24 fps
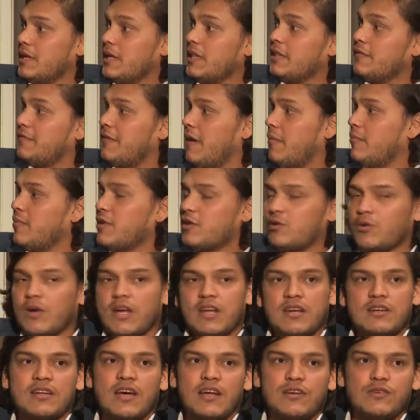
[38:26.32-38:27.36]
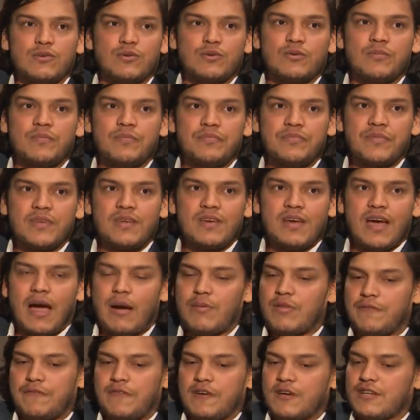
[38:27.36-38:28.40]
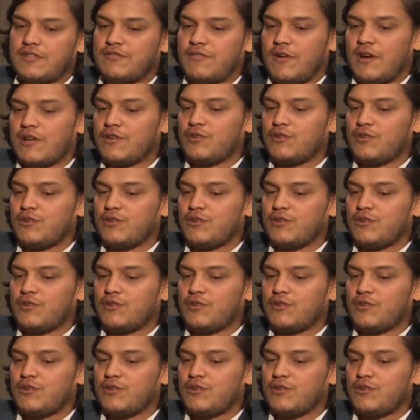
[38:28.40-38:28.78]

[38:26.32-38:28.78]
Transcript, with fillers: in the family to get a tattoo. I'm the oh, first wow.